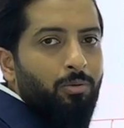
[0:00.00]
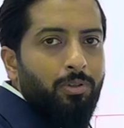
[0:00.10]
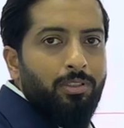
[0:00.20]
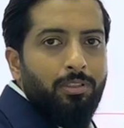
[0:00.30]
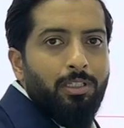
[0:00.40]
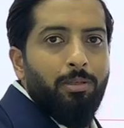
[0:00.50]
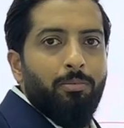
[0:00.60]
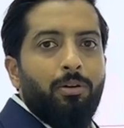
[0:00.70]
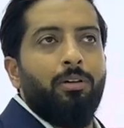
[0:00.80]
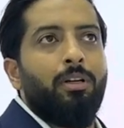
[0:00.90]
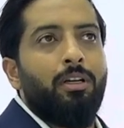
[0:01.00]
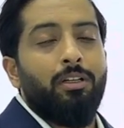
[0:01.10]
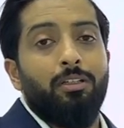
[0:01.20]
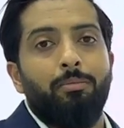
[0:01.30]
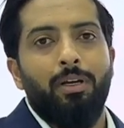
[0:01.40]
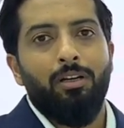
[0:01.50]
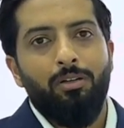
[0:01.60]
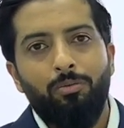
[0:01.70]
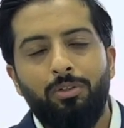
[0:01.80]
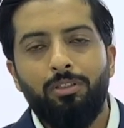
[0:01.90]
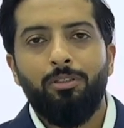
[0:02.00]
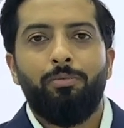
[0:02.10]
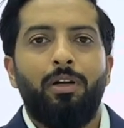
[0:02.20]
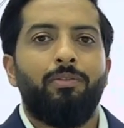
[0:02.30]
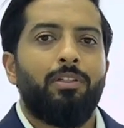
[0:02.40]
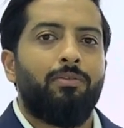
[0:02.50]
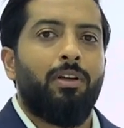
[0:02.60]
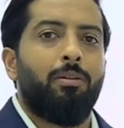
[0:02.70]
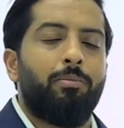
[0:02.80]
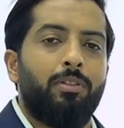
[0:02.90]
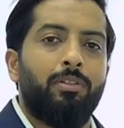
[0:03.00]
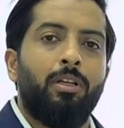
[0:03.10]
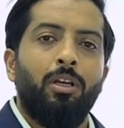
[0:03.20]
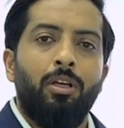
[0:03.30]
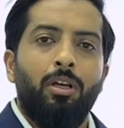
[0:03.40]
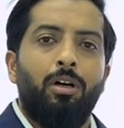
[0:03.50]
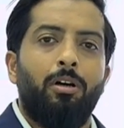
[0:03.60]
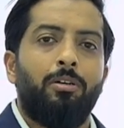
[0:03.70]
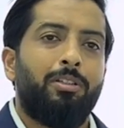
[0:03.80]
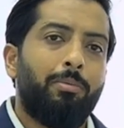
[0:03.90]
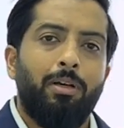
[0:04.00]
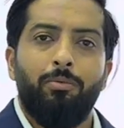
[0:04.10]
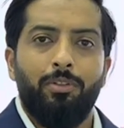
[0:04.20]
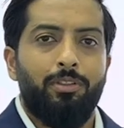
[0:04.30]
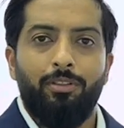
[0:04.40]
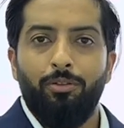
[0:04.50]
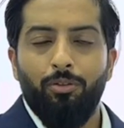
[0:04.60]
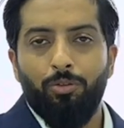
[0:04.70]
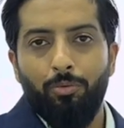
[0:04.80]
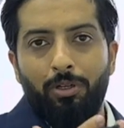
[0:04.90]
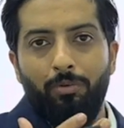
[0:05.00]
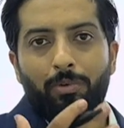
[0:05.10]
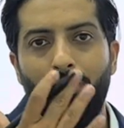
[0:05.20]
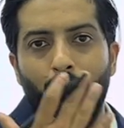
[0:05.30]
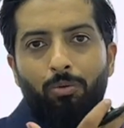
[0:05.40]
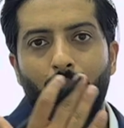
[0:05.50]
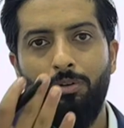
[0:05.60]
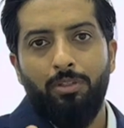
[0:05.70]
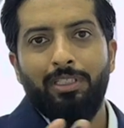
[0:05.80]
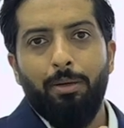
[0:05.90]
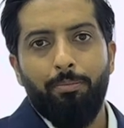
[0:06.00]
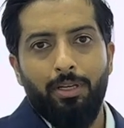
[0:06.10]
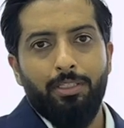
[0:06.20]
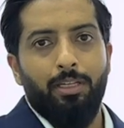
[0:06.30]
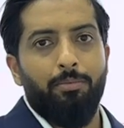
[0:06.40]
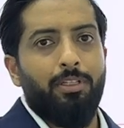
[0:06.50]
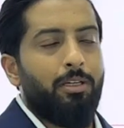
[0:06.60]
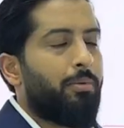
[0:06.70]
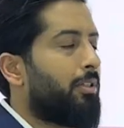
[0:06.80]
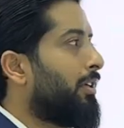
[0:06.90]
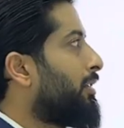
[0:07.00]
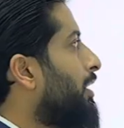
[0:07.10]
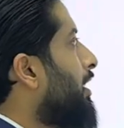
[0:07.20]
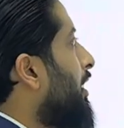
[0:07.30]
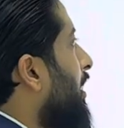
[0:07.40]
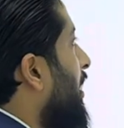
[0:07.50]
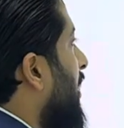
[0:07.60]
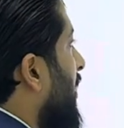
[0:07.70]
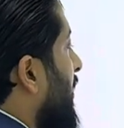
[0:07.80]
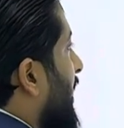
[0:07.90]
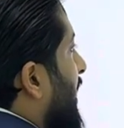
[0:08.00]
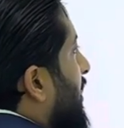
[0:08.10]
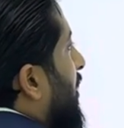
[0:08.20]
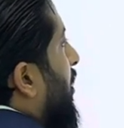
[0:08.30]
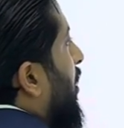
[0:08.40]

versus Emaar, DAMAC versus private developers, uh, DAMAC versus, you know, so we'll, we'll go step by step, stage by stage. Uh, then